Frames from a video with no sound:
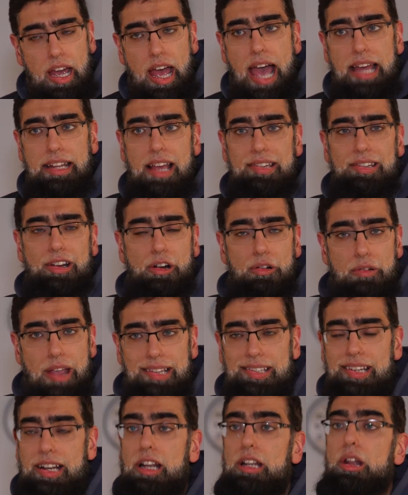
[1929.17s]
and has
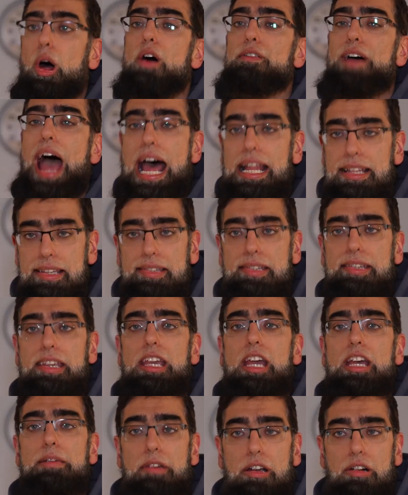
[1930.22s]
created a lot of
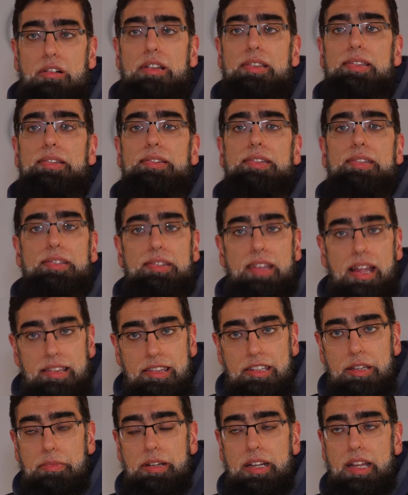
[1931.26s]
anti-immigrant
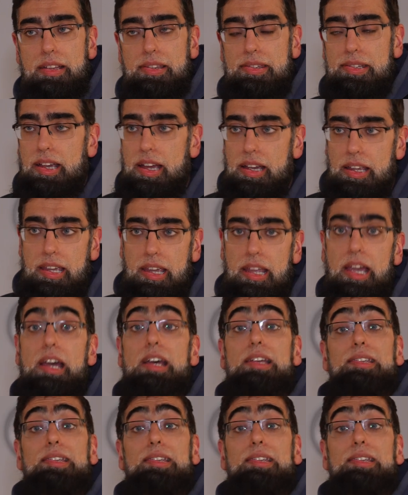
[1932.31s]
sentiment in Turkey.